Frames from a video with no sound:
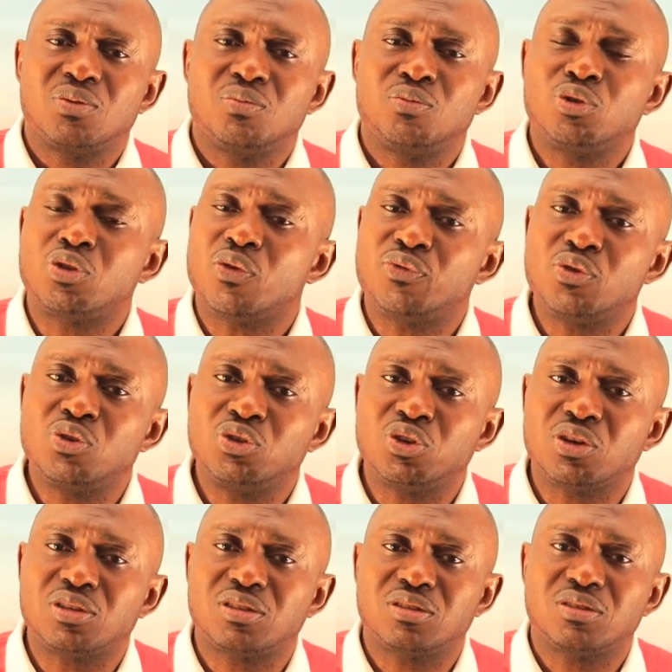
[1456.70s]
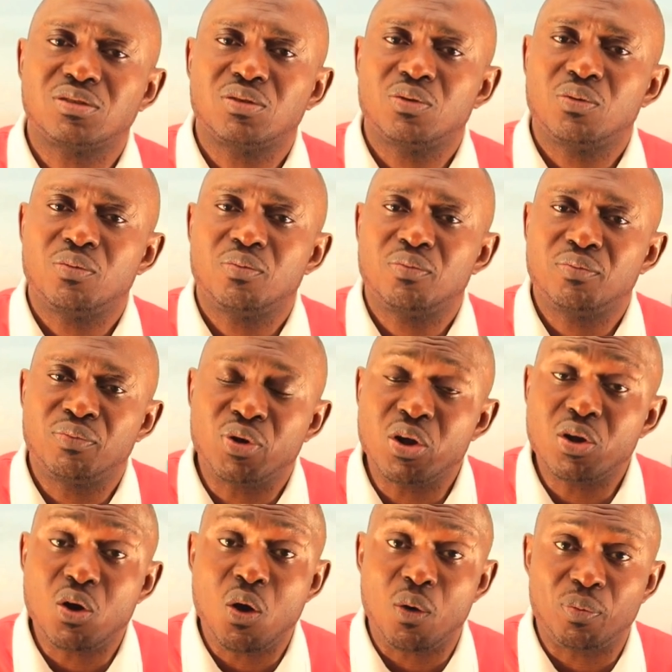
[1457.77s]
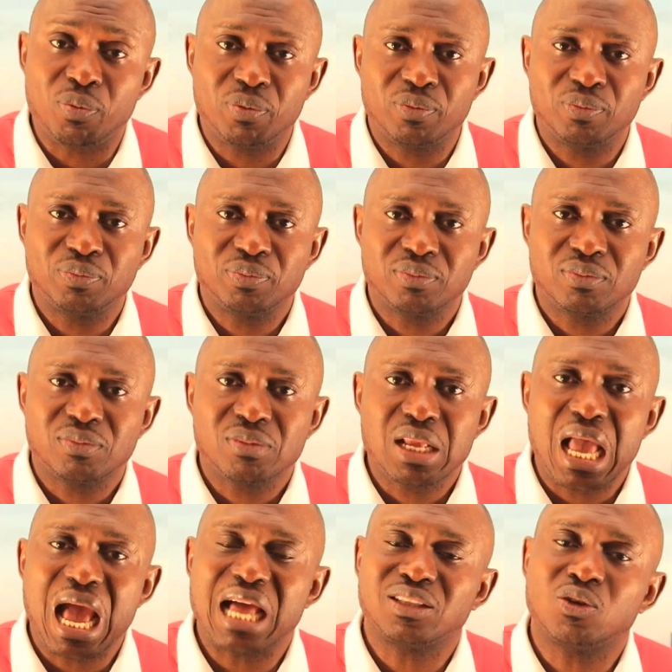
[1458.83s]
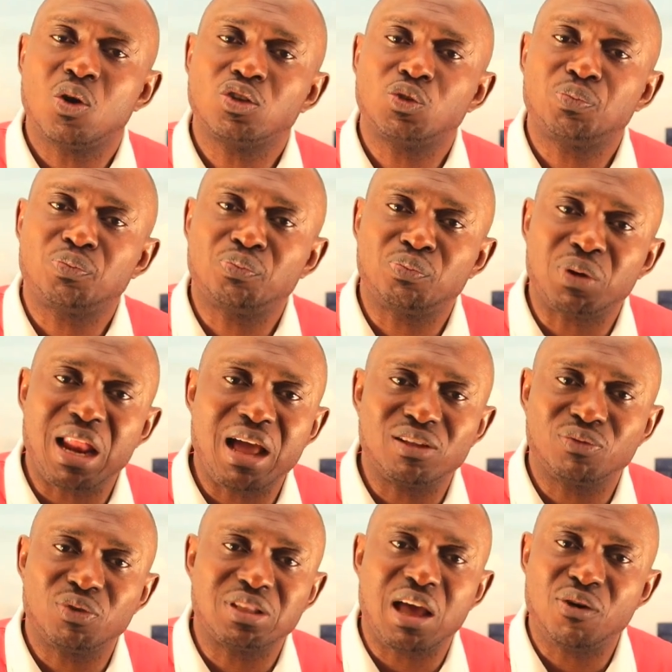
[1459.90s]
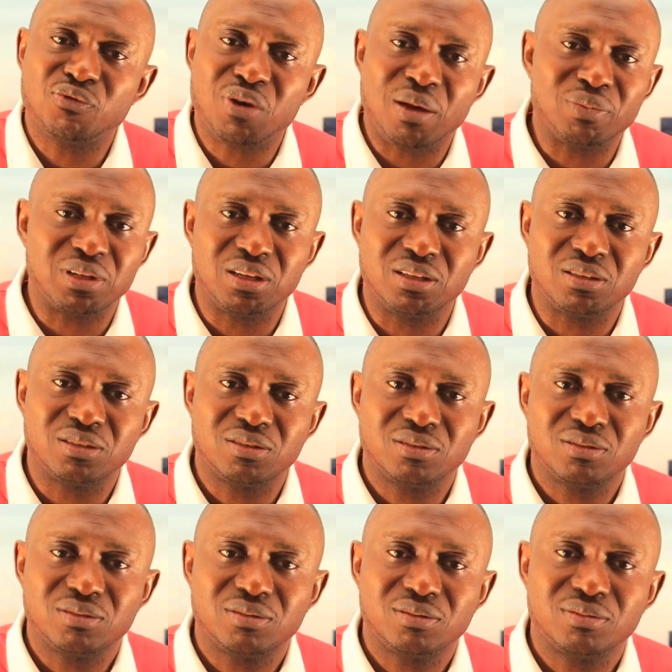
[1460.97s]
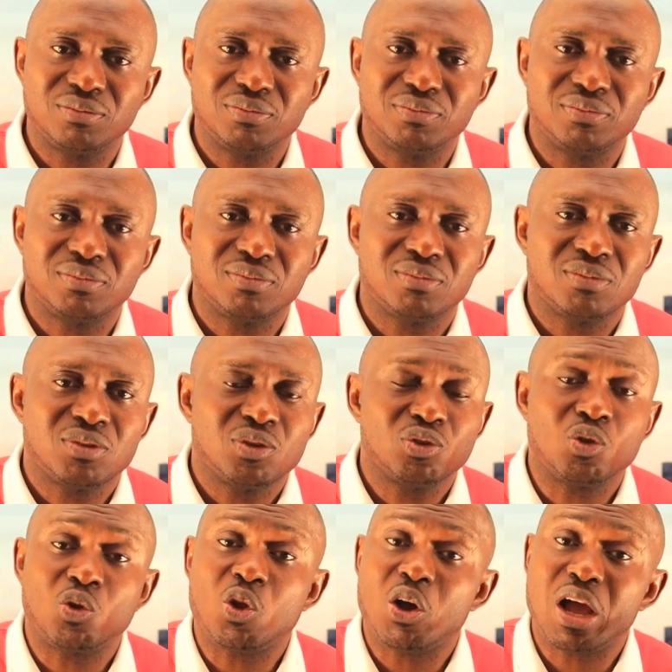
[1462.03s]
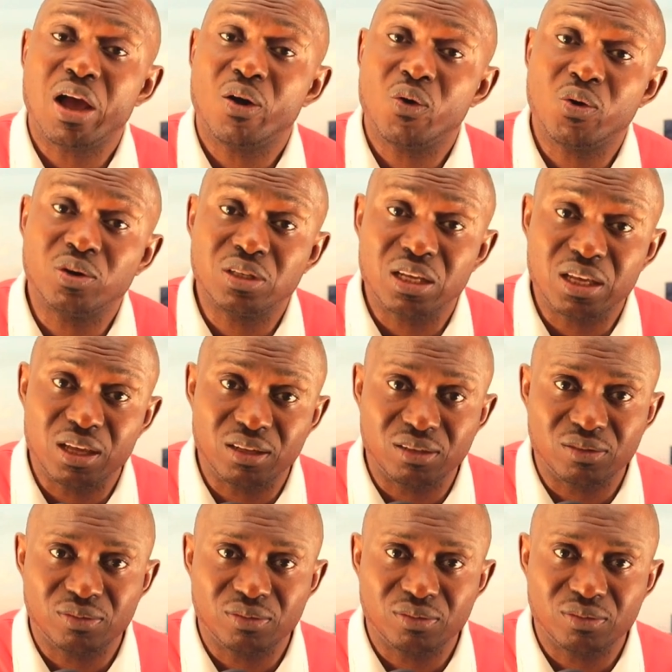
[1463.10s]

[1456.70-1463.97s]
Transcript: both of you just broke up, and God's plan for that family no longer hold again.